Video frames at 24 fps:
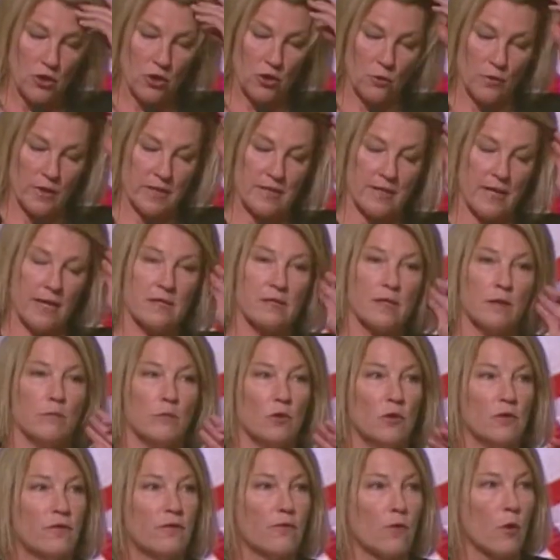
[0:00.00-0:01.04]
to assess
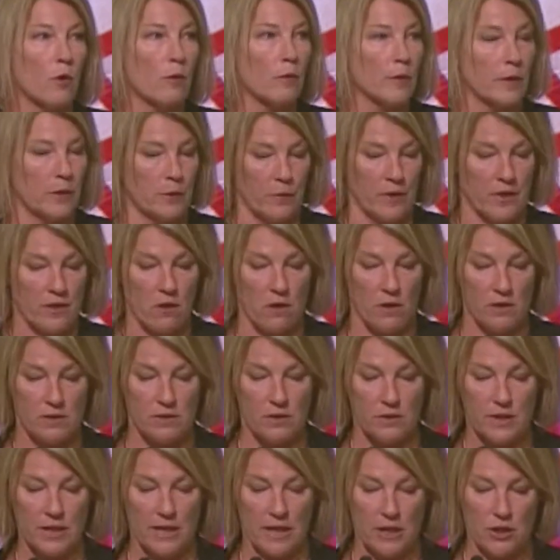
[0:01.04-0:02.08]
and move forward with
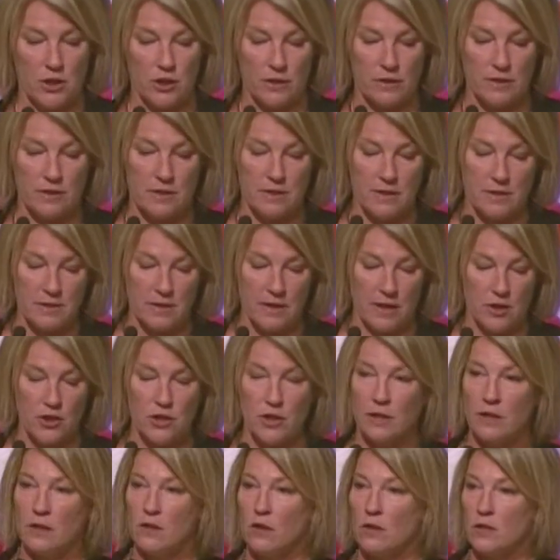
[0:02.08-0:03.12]
consultations,
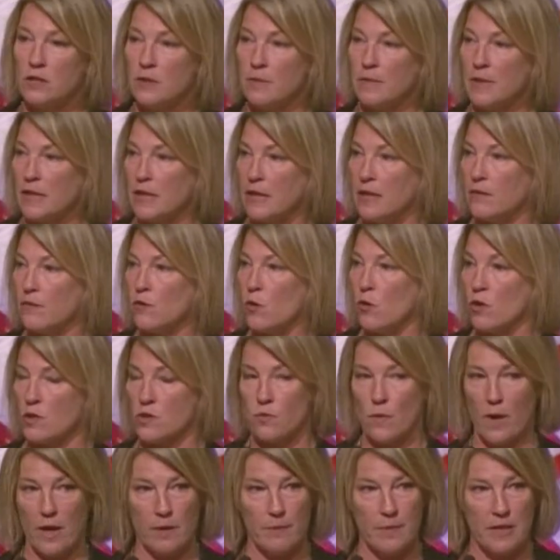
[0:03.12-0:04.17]
discussion, and ultimately, of
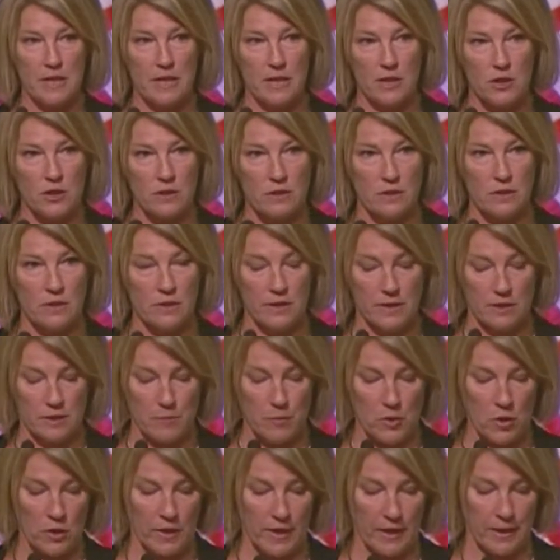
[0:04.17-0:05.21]
course, recommendations to
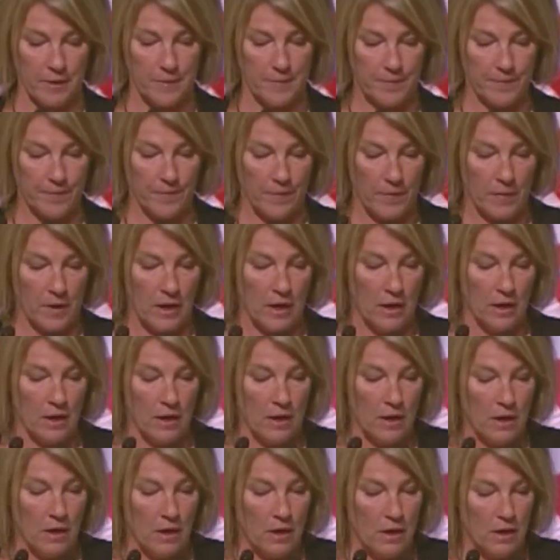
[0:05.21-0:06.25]
this body.
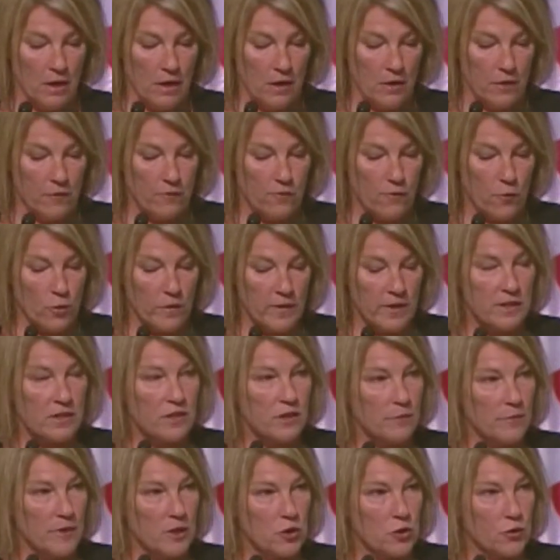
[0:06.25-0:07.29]
For
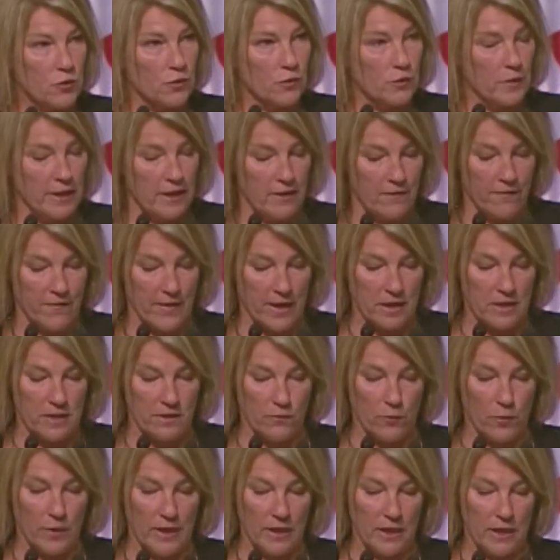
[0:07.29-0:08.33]
this to be truly
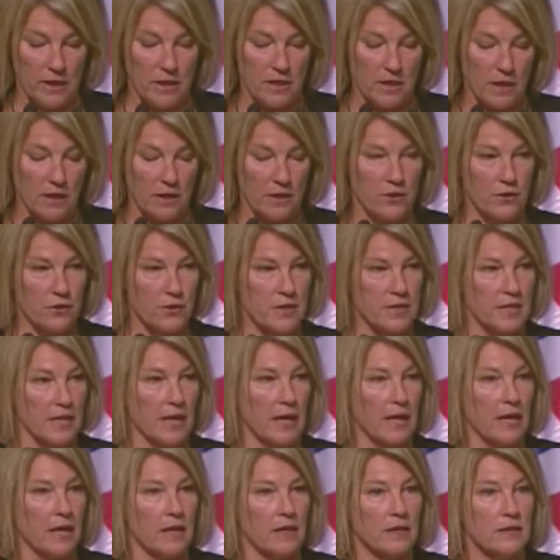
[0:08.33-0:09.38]
effective, we need to
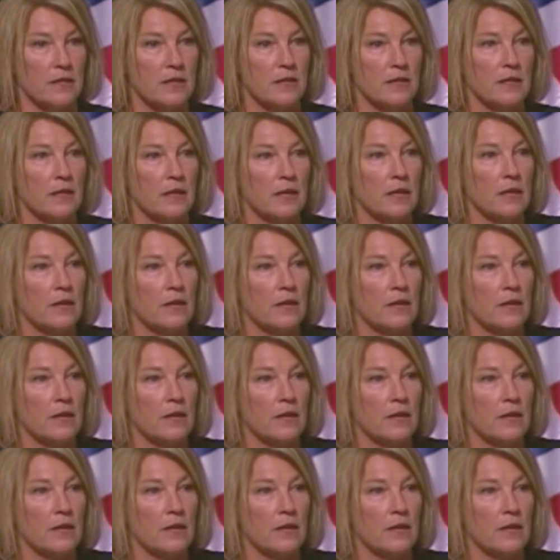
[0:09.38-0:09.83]
understand